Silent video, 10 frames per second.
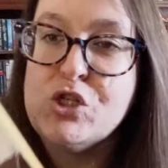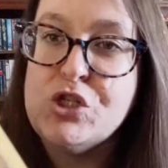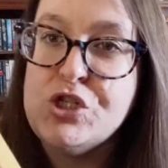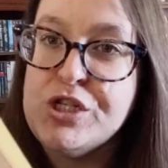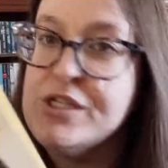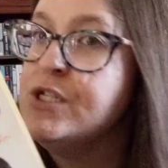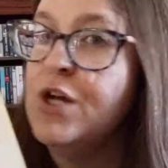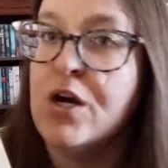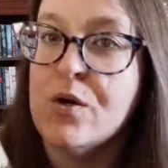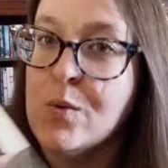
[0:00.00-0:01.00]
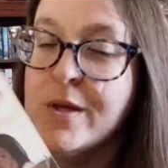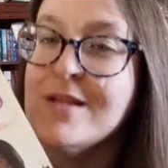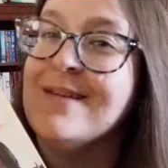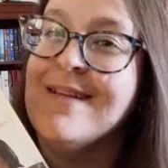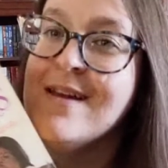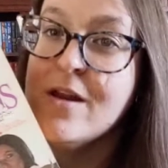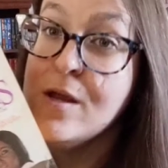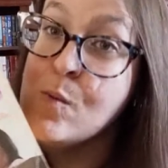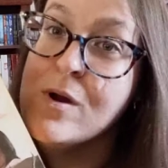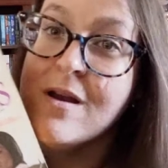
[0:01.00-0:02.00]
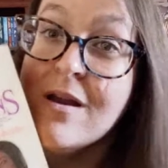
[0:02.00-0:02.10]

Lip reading: she's not going to let anyone